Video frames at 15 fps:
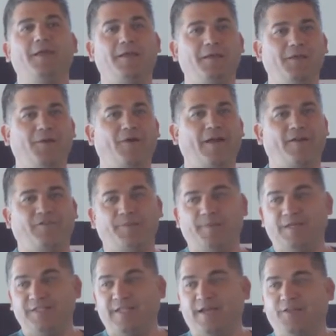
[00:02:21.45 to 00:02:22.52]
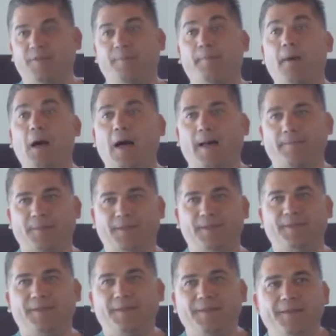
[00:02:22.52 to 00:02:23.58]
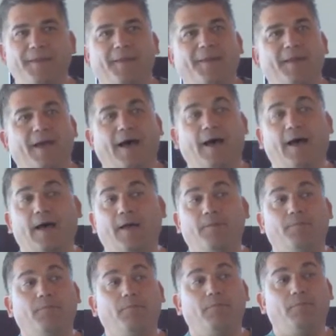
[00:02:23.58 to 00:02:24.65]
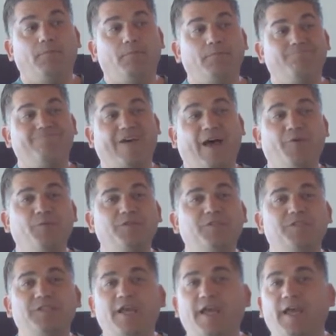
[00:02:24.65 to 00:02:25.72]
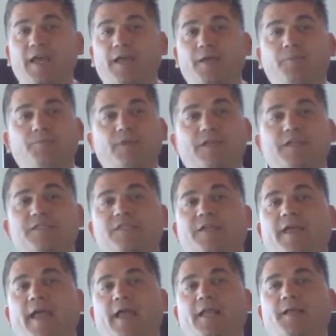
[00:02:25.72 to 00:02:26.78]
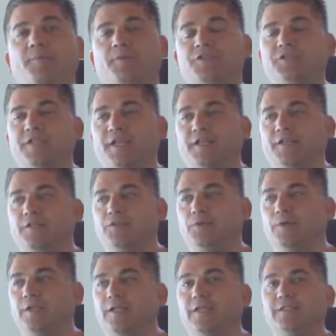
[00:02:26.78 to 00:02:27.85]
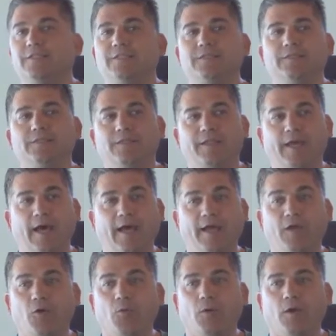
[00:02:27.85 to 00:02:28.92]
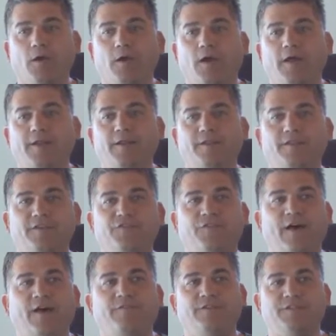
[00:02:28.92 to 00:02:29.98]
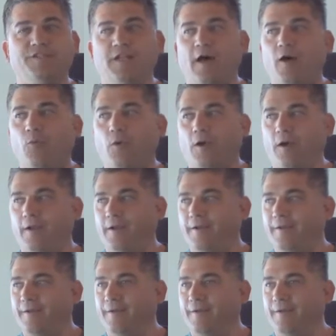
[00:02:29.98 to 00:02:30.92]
You don't have to bust out the mop. I would say easily 80% of the toilets that I go work on, this valve does not work.